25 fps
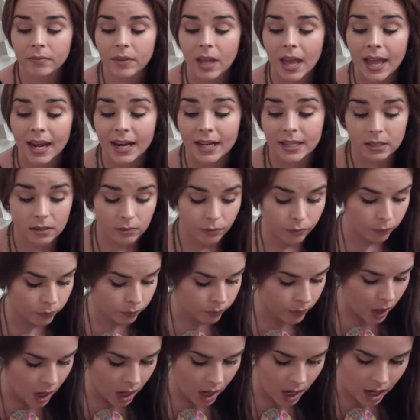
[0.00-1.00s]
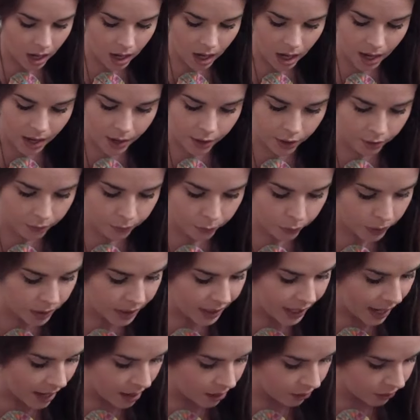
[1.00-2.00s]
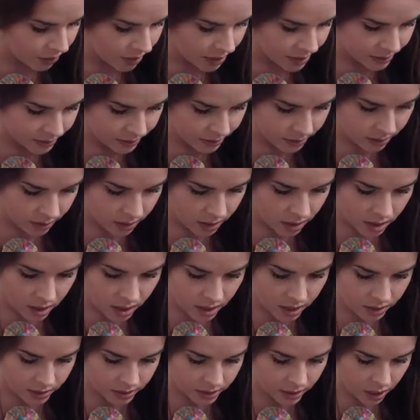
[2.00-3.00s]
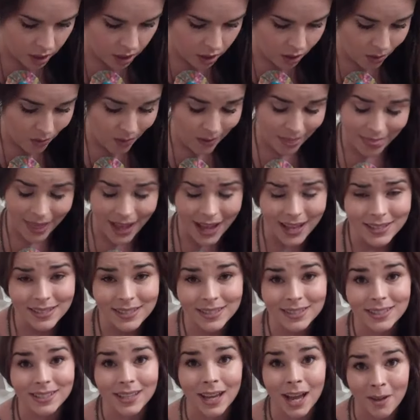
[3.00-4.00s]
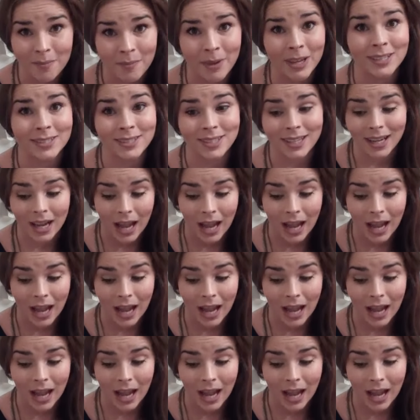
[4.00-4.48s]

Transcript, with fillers: and it's uh, 140 calories. So that's amazing.